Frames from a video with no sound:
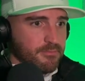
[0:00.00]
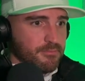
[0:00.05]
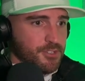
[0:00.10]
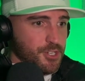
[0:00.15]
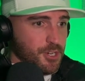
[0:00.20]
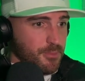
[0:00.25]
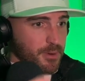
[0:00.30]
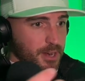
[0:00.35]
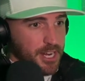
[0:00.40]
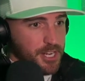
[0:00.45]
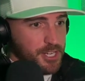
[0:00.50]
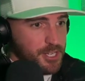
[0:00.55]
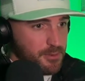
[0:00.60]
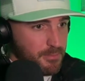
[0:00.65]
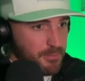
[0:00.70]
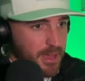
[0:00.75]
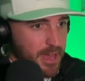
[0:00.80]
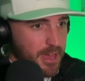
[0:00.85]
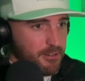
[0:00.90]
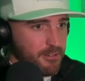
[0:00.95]
germination
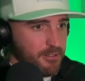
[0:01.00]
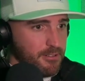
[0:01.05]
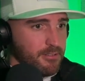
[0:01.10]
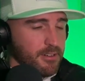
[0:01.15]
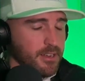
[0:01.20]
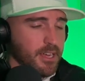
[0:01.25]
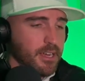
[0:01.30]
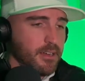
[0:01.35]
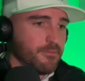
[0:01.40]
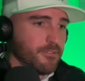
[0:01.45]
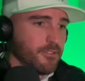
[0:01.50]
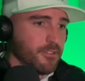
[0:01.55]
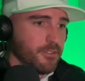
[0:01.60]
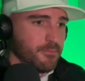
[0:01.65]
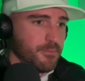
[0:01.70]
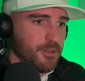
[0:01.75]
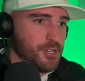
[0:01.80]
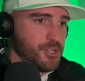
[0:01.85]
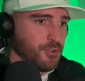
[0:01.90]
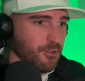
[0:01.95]
pattern for the
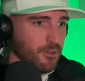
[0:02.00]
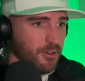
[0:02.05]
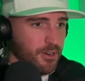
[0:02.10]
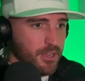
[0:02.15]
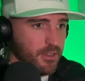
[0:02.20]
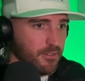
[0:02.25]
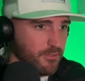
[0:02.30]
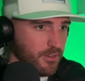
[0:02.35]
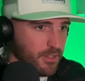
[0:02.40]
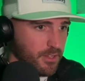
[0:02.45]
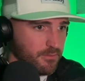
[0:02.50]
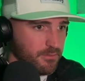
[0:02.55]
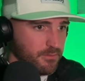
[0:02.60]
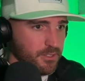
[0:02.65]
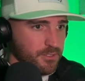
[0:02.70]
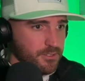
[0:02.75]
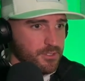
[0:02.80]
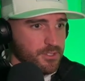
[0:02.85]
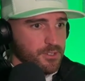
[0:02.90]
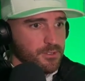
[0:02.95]
majority of all of
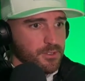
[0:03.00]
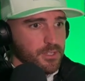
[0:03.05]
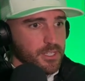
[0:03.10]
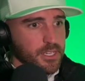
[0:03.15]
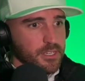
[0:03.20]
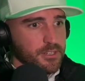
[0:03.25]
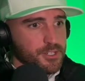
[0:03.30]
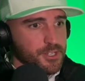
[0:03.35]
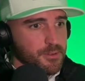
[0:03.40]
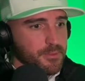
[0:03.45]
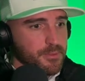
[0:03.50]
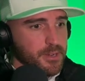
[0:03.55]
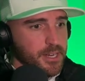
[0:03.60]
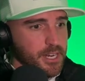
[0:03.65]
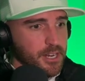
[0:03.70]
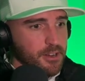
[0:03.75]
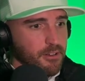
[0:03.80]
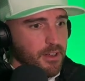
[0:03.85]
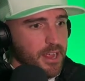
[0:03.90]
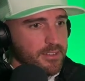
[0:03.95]
those newly
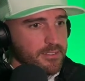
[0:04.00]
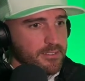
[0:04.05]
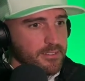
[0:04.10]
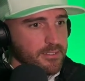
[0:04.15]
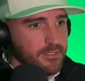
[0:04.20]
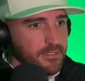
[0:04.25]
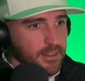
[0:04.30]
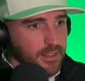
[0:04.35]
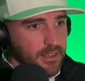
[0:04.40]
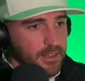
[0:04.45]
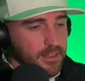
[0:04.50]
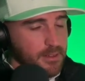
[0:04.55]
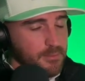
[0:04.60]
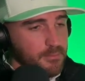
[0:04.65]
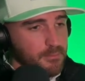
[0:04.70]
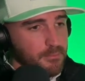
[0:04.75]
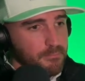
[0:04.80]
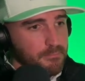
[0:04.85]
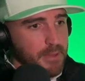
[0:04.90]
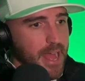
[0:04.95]
germinated grass seeds to
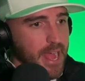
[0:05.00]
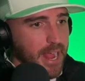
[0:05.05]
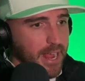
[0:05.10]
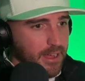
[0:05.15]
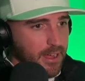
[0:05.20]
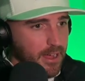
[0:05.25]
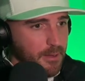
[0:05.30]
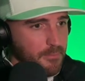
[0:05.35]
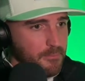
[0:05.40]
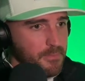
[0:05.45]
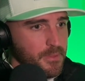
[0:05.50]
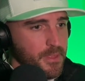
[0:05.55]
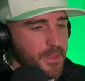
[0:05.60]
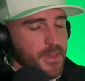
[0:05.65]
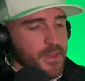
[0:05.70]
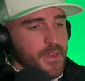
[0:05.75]
come back up.